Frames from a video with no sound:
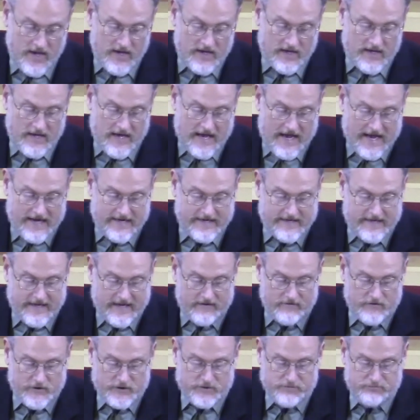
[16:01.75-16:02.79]
God
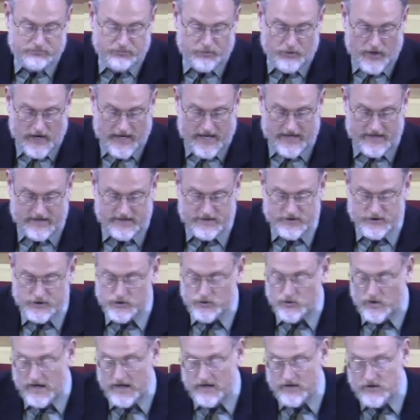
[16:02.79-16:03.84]
gave us bread to
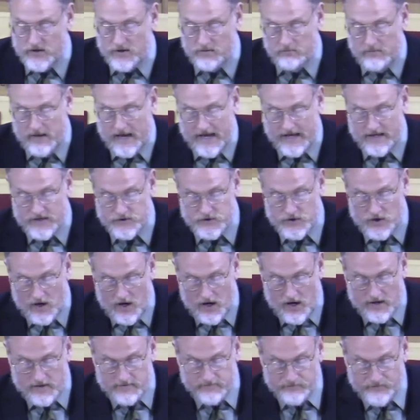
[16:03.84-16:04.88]
strengthen man's
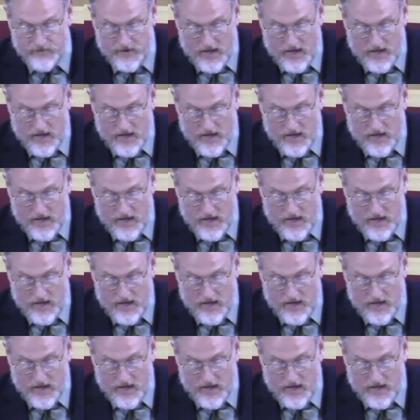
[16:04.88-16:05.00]
heart.